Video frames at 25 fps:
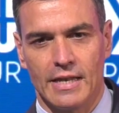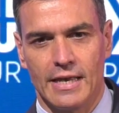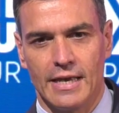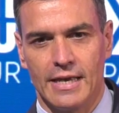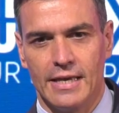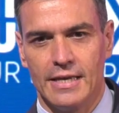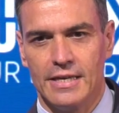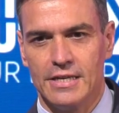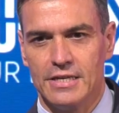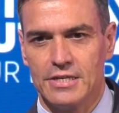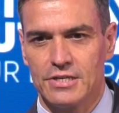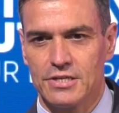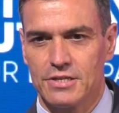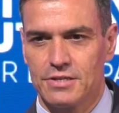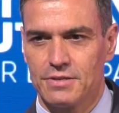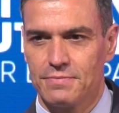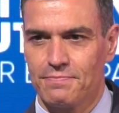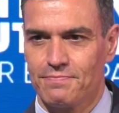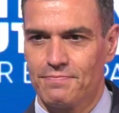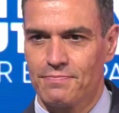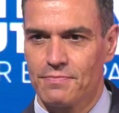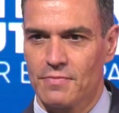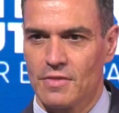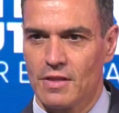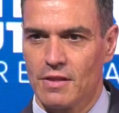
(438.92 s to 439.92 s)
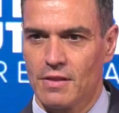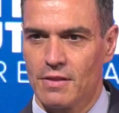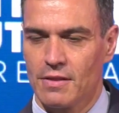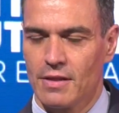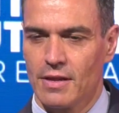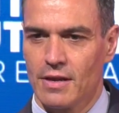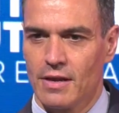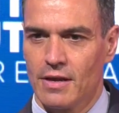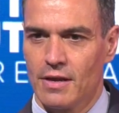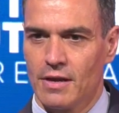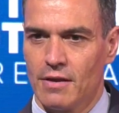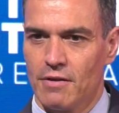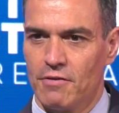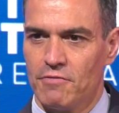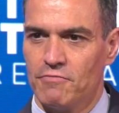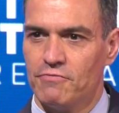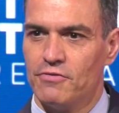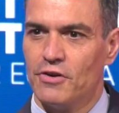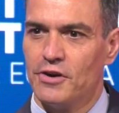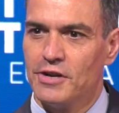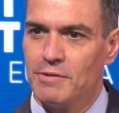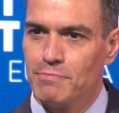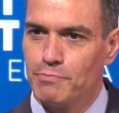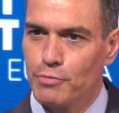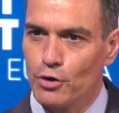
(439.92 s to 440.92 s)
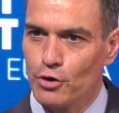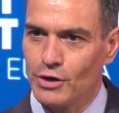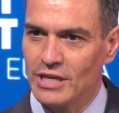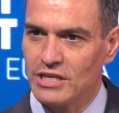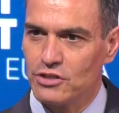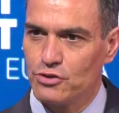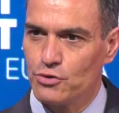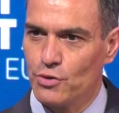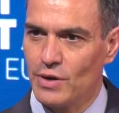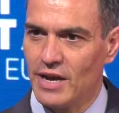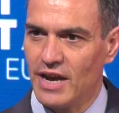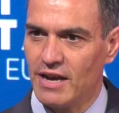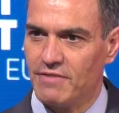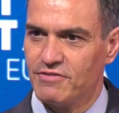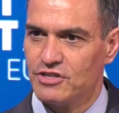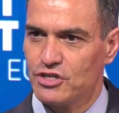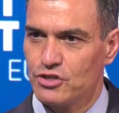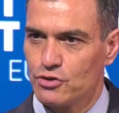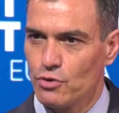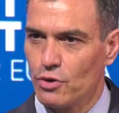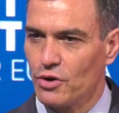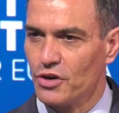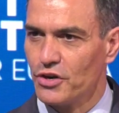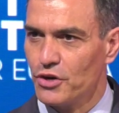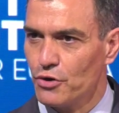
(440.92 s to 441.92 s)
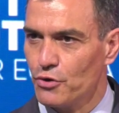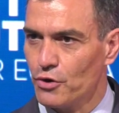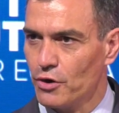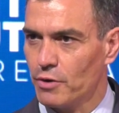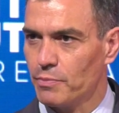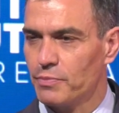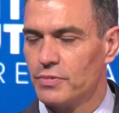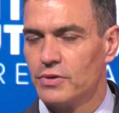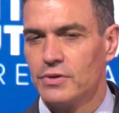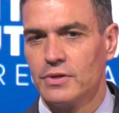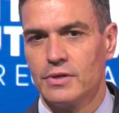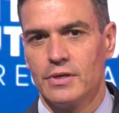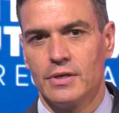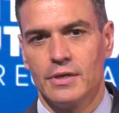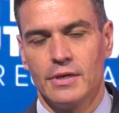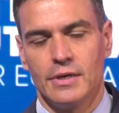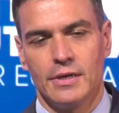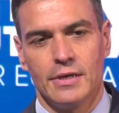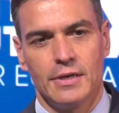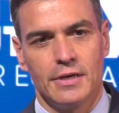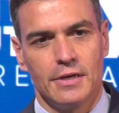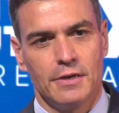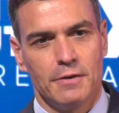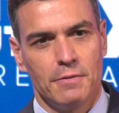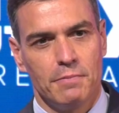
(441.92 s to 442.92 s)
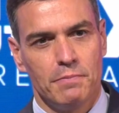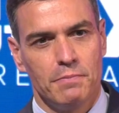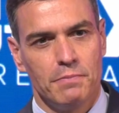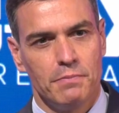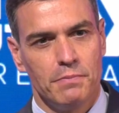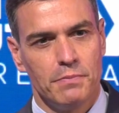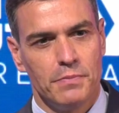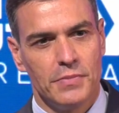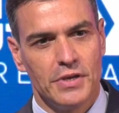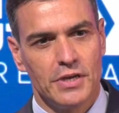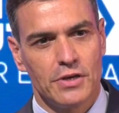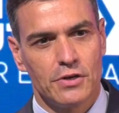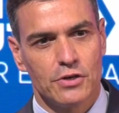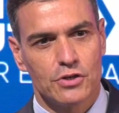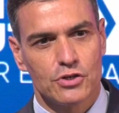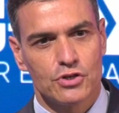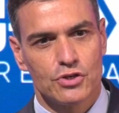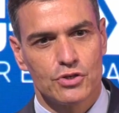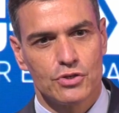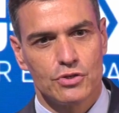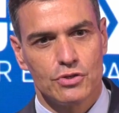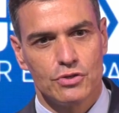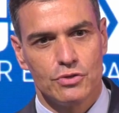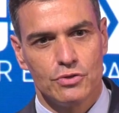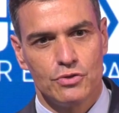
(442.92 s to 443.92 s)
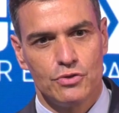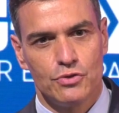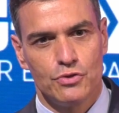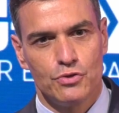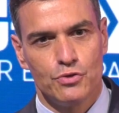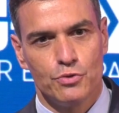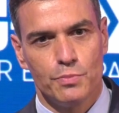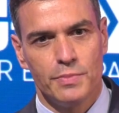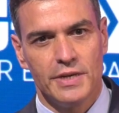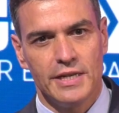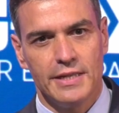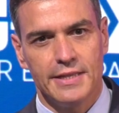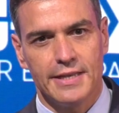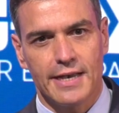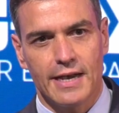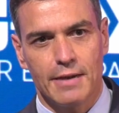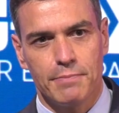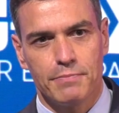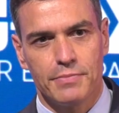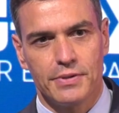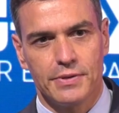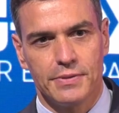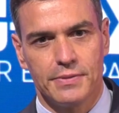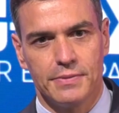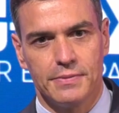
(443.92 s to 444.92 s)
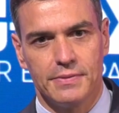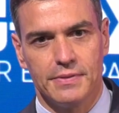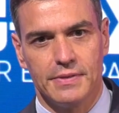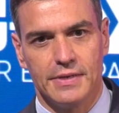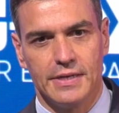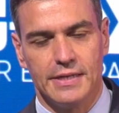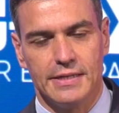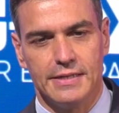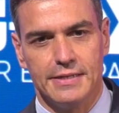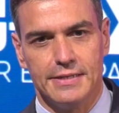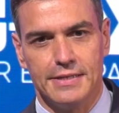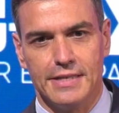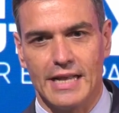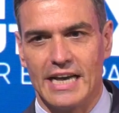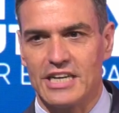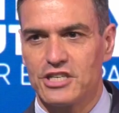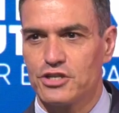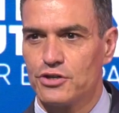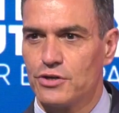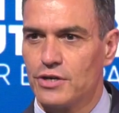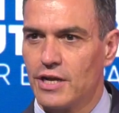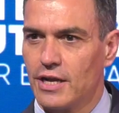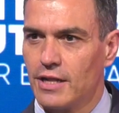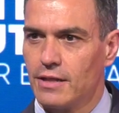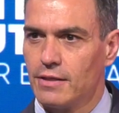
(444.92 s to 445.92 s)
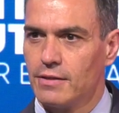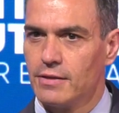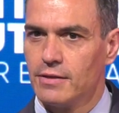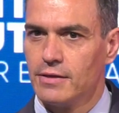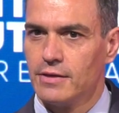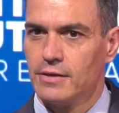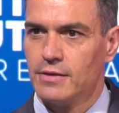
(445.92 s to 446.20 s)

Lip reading: it is very important to have a strong Europe, because to build up national